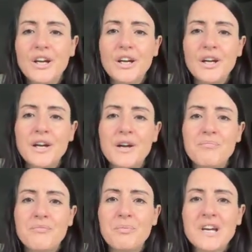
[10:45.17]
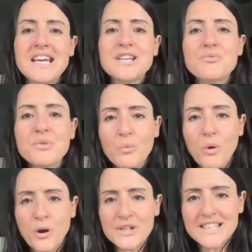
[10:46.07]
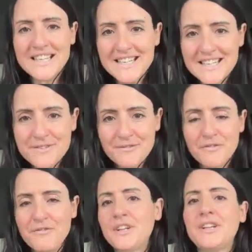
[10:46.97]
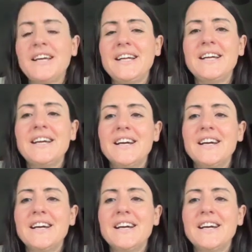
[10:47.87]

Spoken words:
it is rewarding and it is fulfilling.